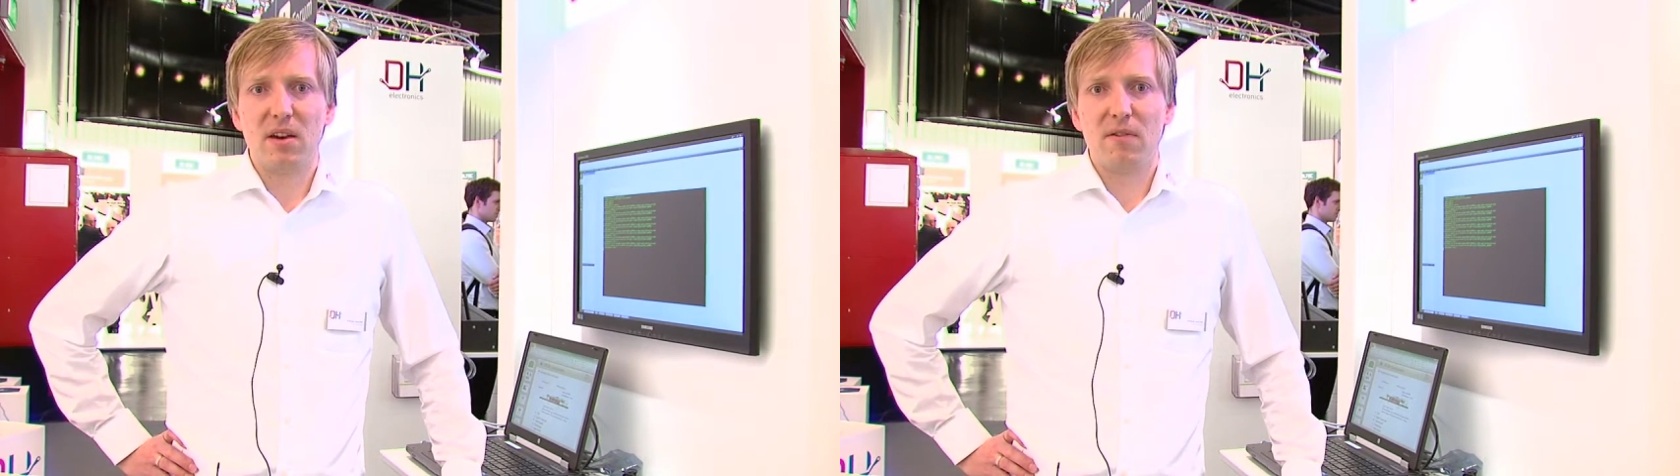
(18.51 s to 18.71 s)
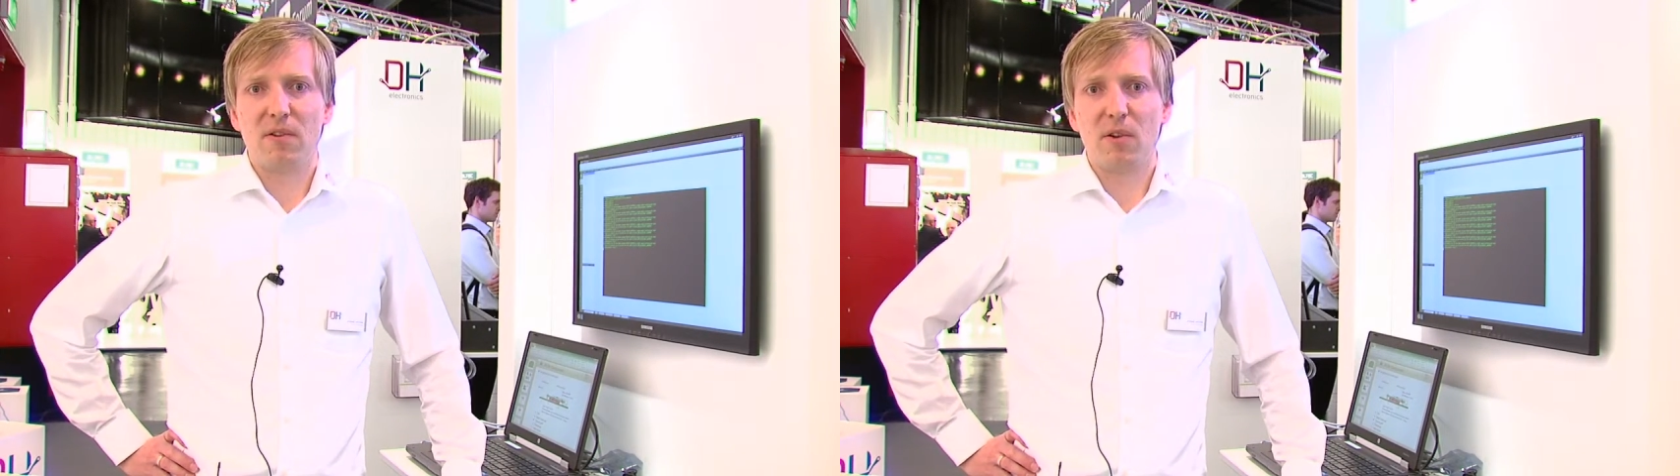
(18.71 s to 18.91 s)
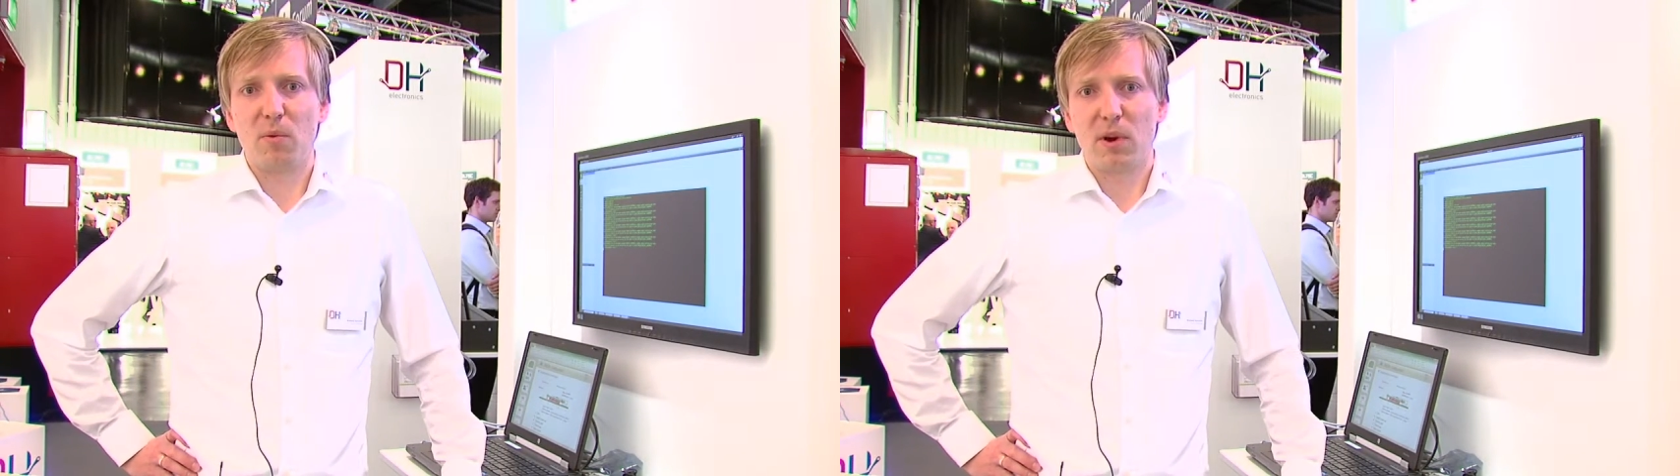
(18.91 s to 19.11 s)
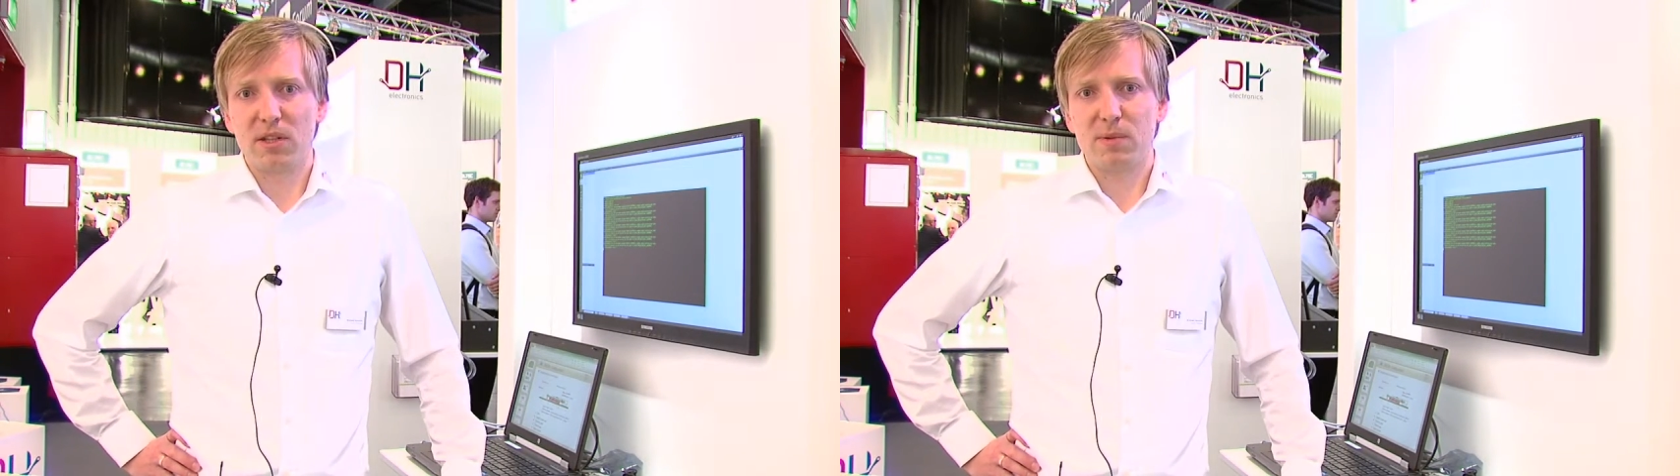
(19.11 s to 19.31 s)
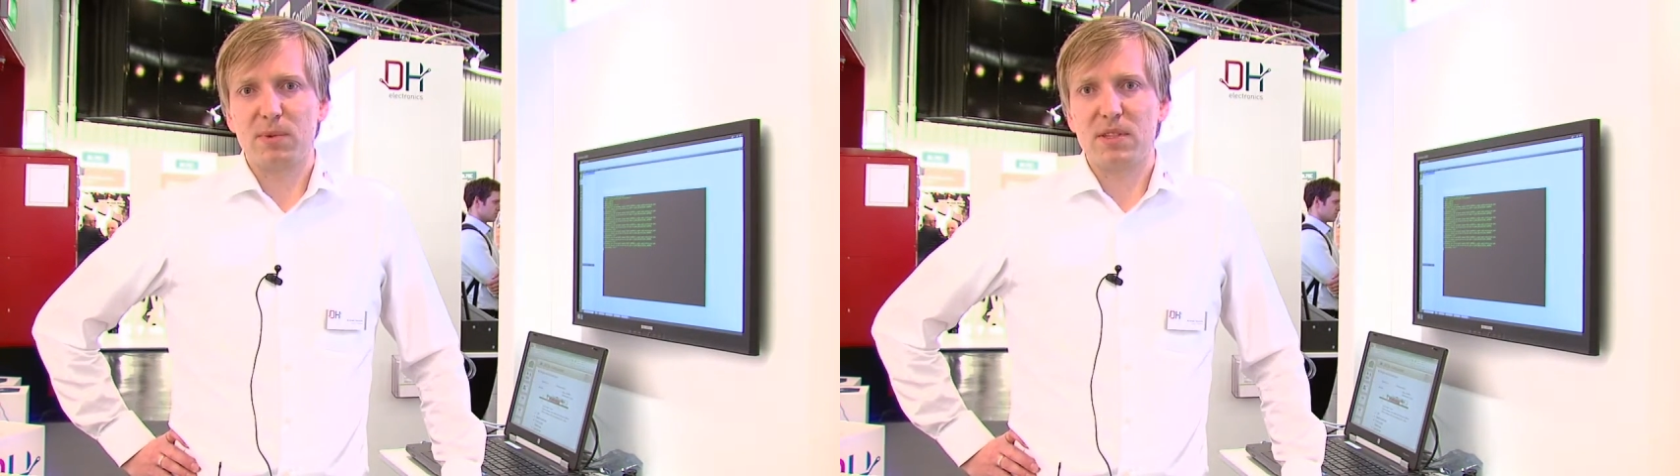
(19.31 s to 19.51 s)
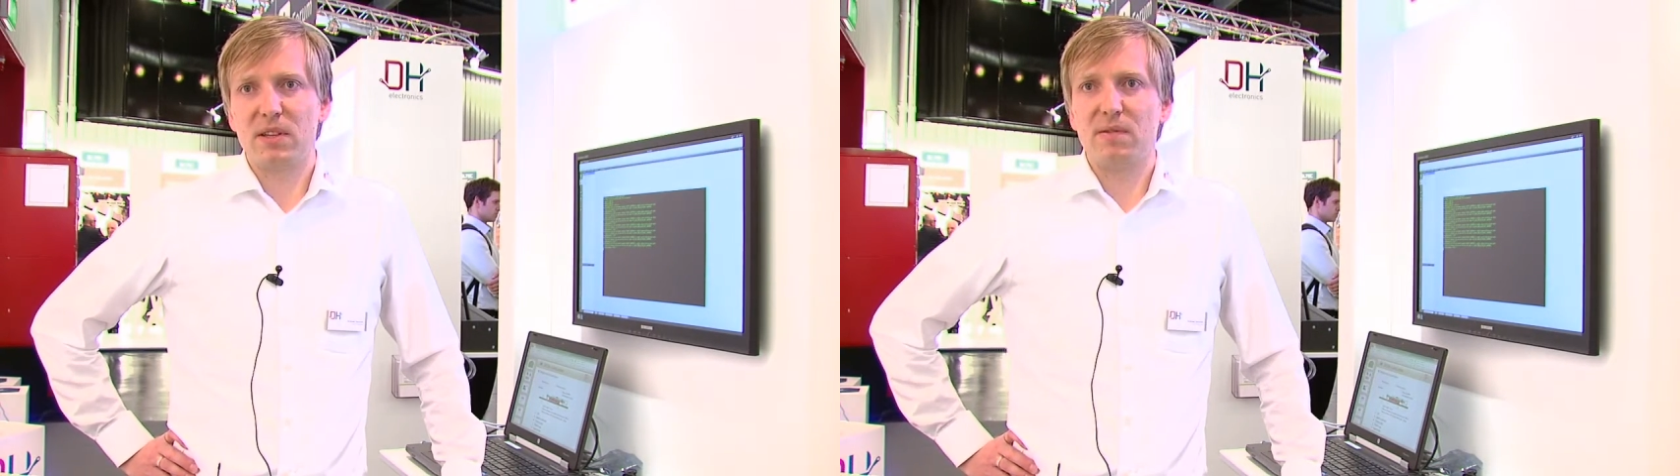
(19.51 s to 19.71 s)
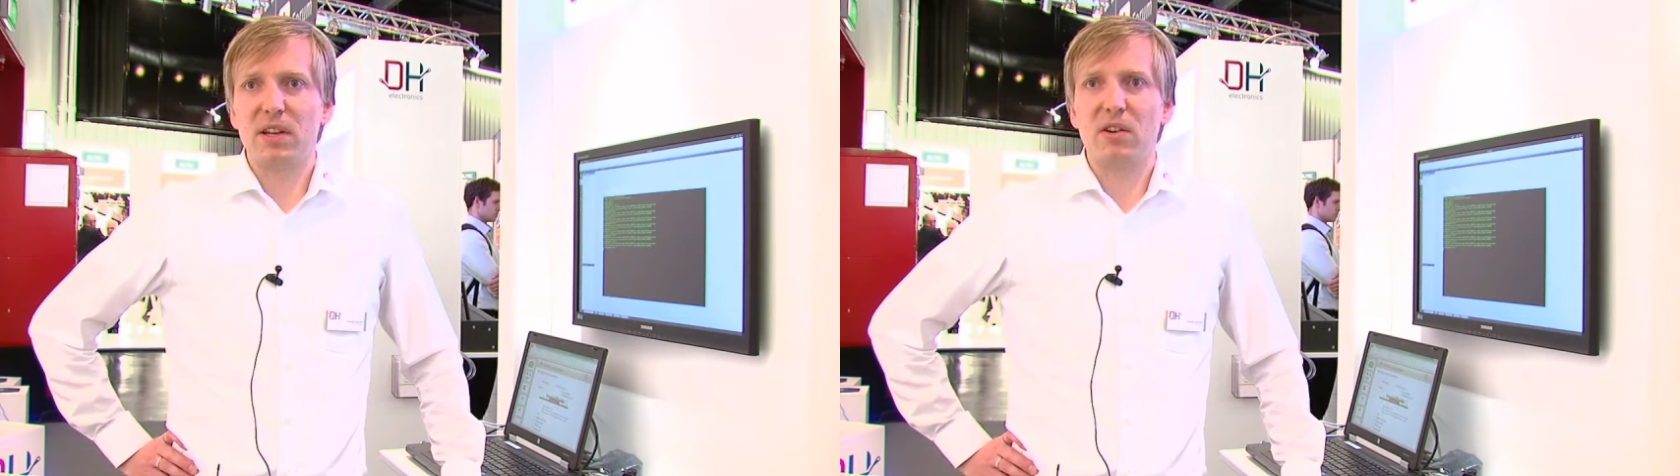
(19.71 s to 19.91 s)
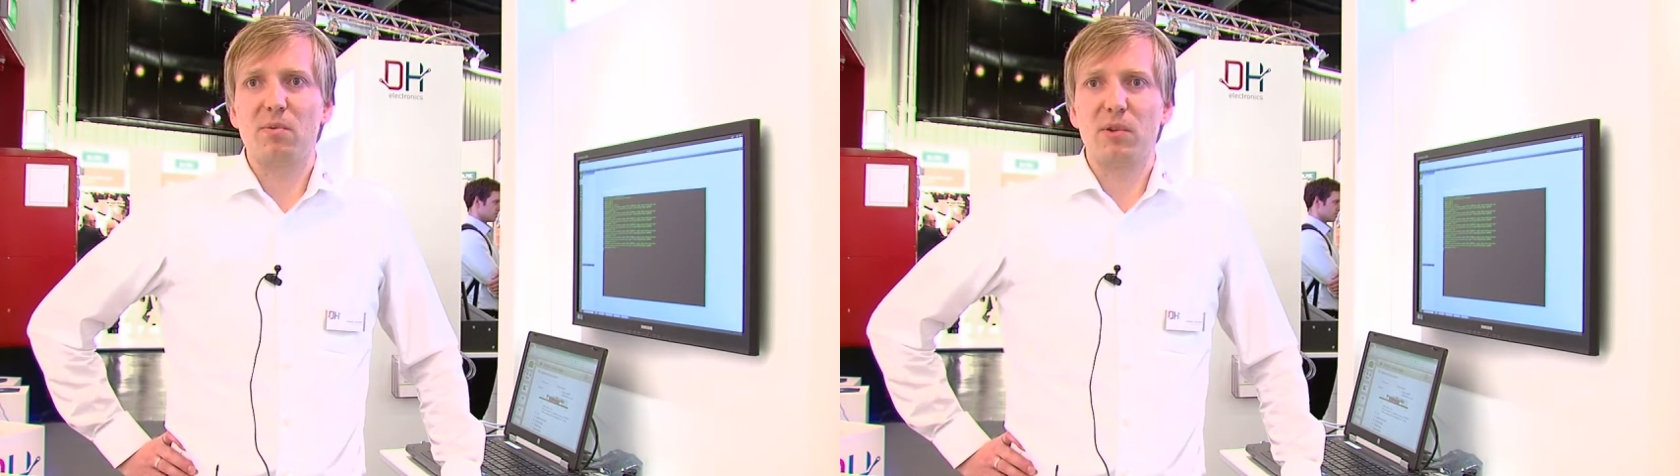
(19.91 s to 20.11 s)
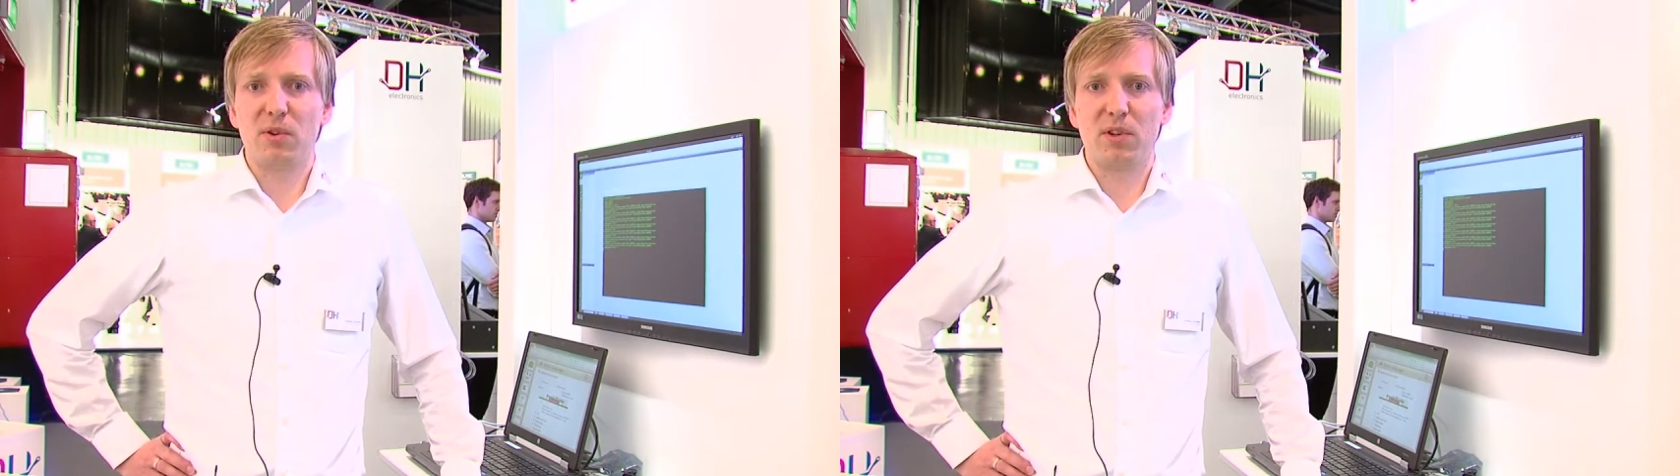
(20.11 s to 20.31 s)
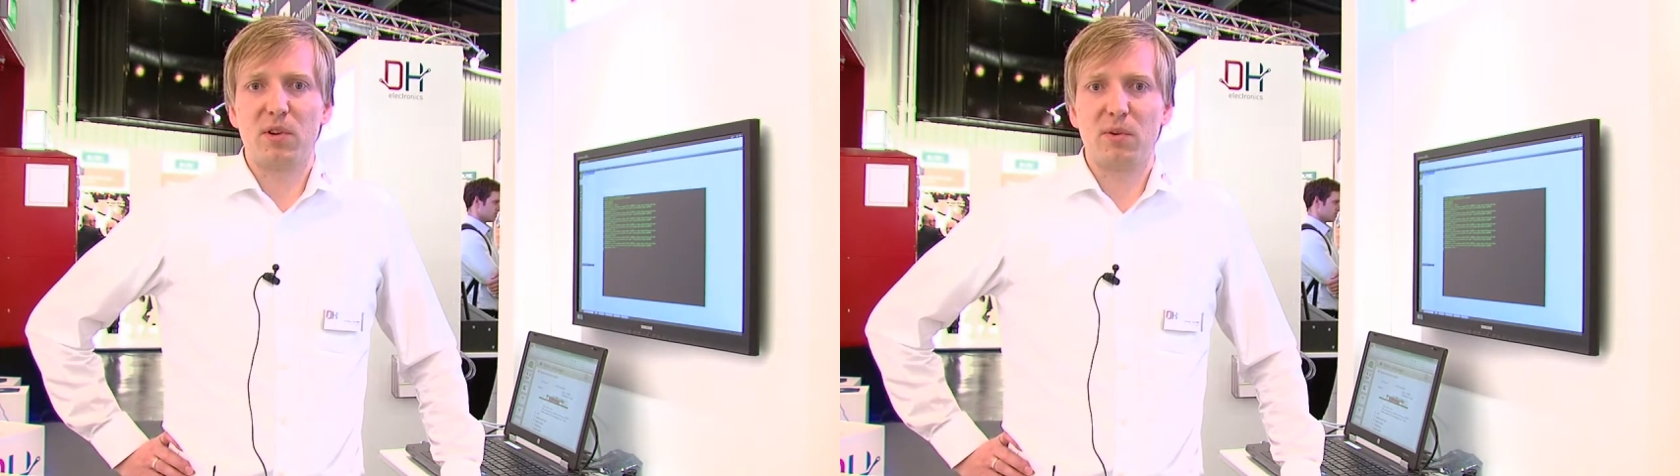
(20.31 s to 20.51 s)
for one specific
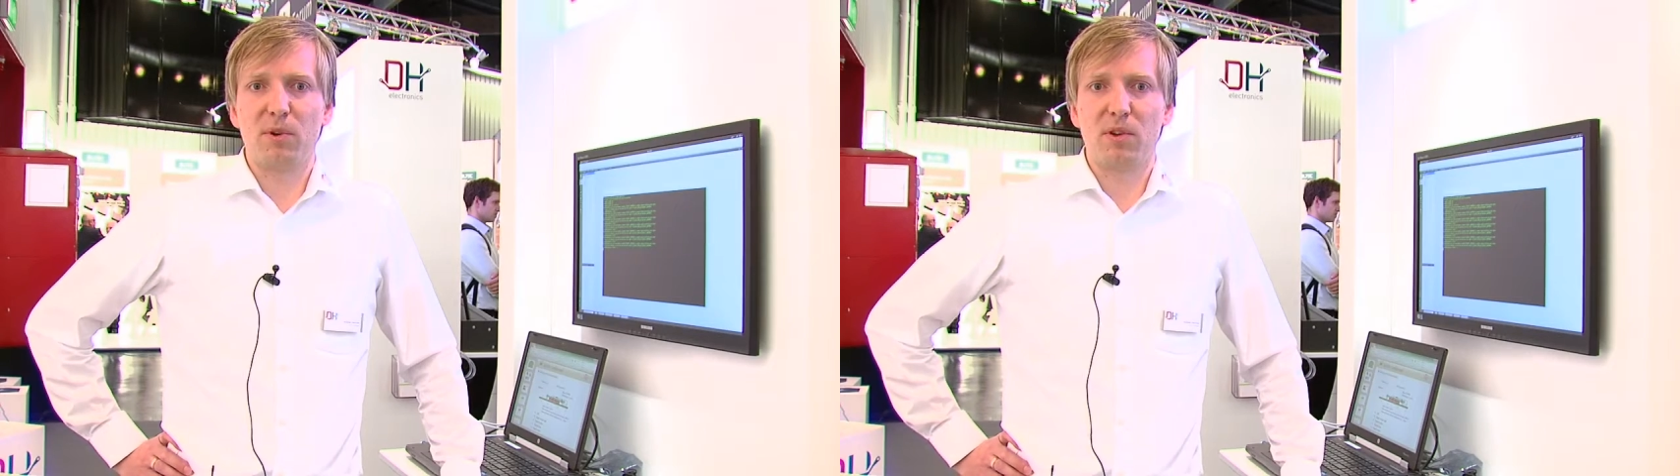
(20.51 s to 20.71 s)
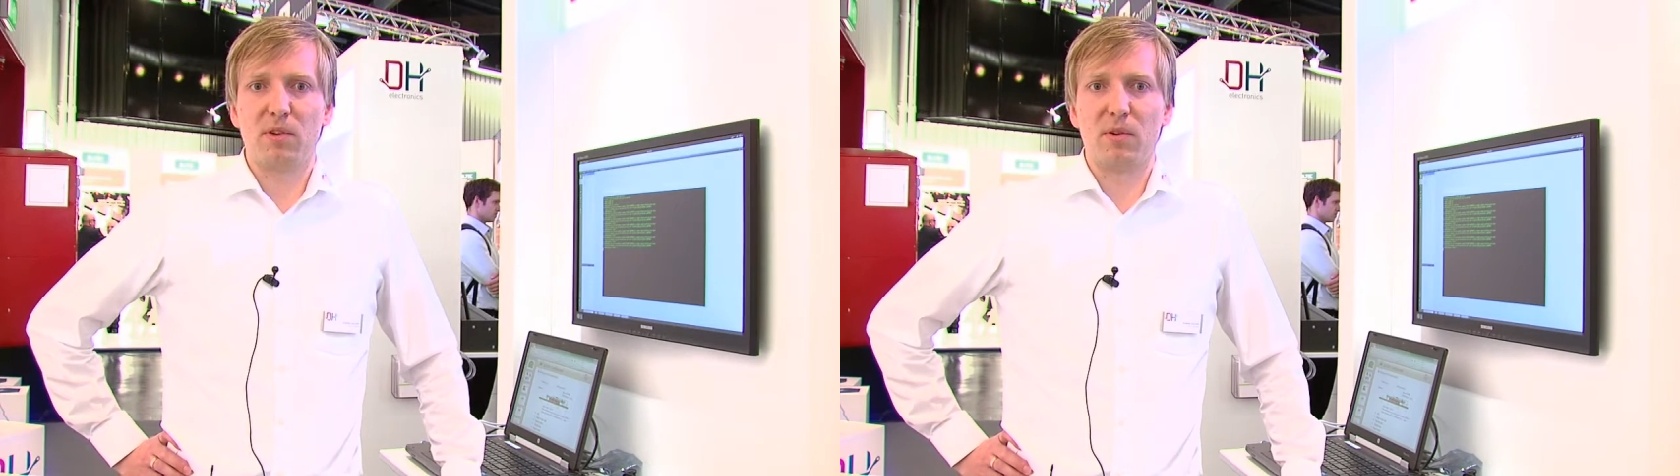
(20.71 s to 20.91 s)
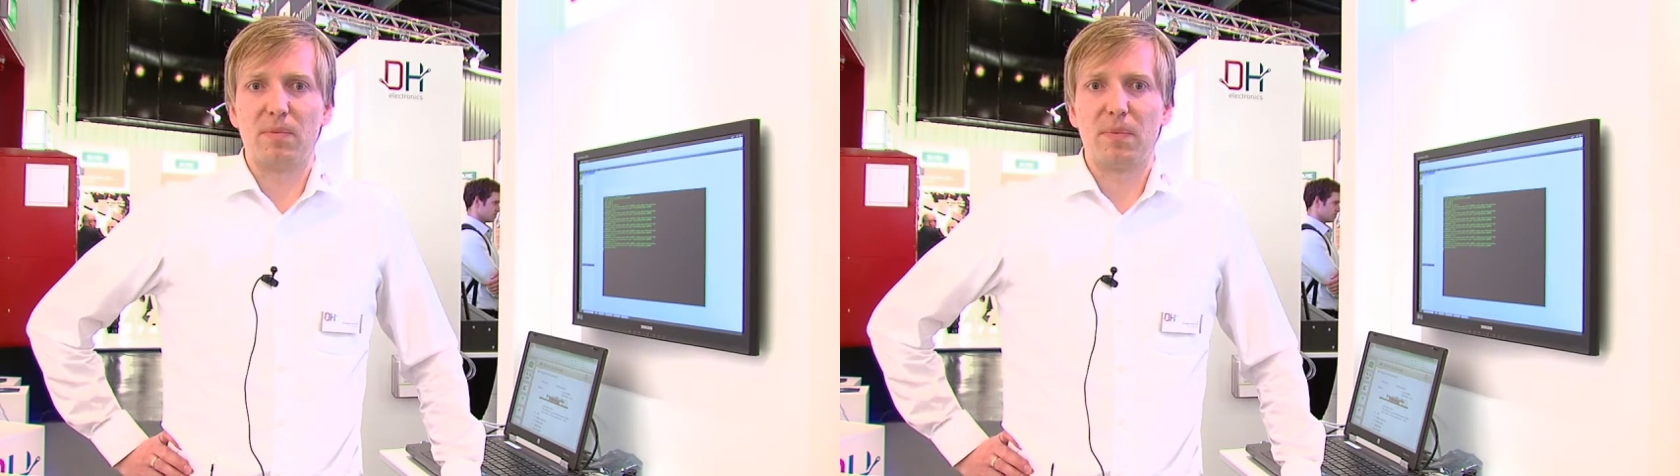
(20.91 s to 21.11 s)
computer on module.